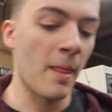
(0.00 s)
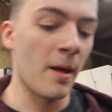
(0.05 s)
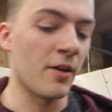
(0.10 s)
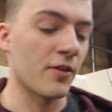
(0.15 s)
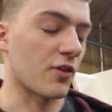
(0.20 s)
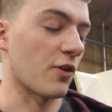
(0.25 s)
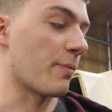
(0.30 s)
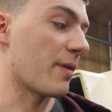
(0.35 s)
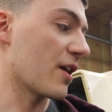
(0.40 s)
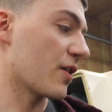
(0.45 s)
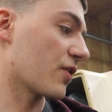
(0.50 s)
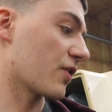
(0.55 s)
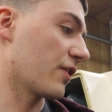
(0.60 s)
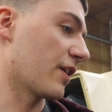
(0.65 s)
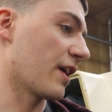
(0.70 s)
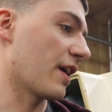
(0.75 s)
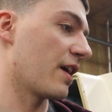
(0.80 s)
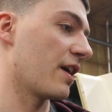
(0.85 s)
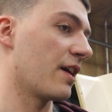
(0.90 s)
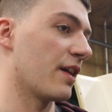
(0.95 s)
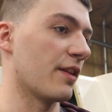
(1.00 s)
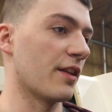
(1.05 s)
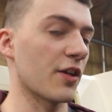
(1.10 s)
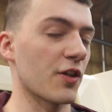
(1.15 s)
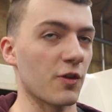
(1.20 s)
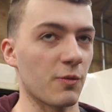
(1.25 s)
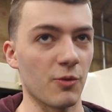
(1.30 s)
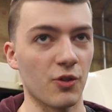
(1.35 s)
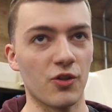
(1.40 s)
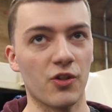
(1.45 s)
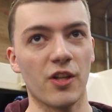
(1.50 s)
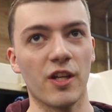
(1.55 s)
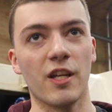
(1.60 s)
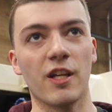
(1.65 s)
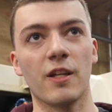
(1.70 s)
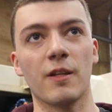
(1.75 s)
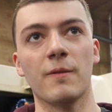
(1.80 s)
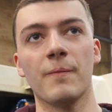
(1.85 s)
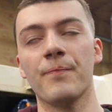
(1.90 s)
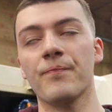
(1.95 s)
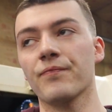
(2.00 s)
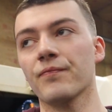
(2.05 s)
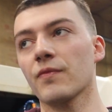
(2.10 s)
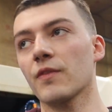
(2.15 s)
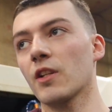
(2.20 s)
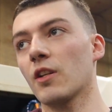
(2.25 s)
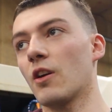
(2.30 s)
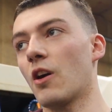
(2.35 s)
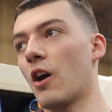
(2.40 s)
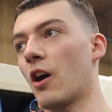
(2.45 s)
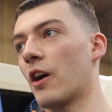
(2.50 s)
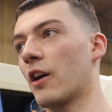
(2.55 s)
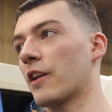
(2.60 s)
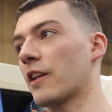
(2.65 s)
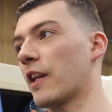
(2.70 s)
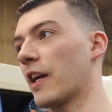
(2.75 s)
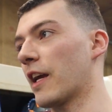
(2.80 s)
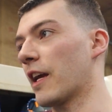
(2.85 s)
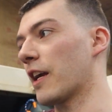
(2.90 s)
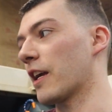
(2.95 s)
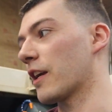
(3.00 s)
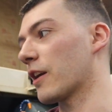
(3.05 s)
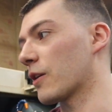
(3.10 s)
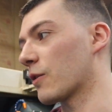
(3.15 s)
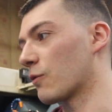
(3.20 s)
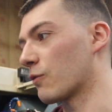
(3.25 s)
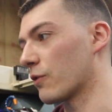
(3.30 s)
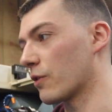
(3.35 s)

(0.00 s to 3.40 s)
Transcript: So basically this machine on a